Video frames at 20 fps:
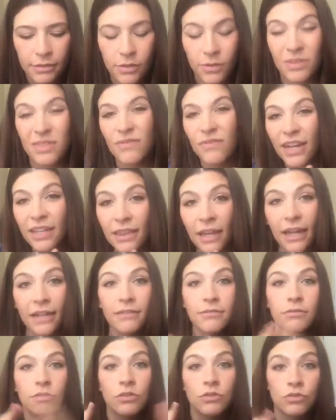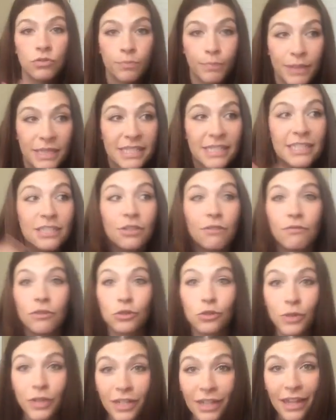So it's a fine line. Business, you have to
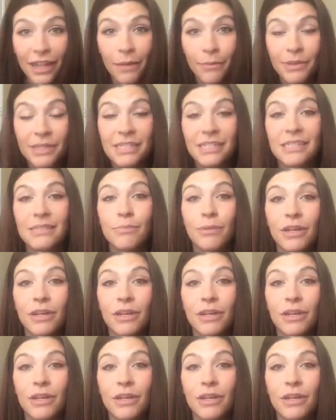treat it like business,